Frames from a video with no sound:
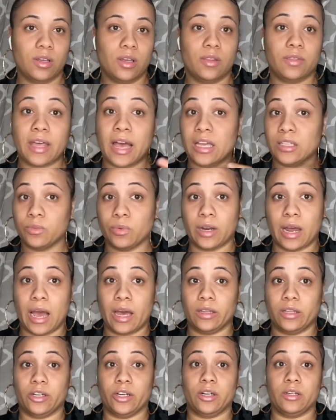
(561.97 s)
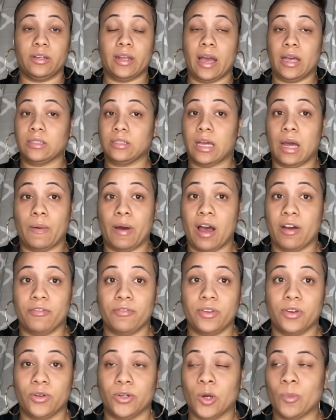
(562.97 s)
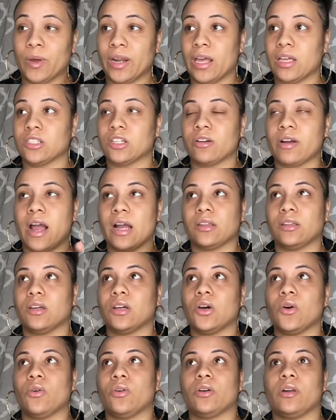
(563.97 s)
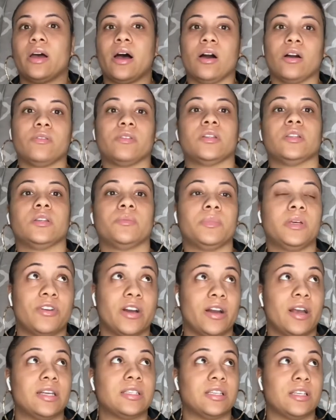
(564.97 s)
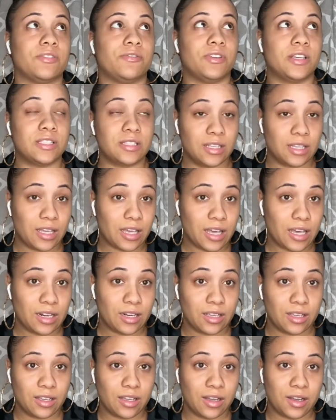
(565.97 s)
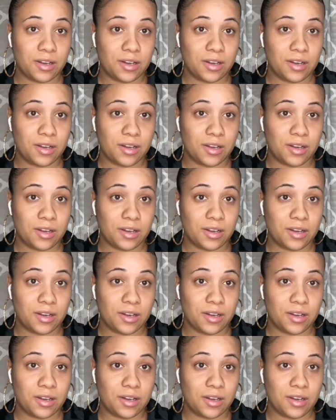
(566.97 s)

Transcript: That's what I learned. That's how I feel. Nobody has cracked the code of the algorithm. Very sophisticated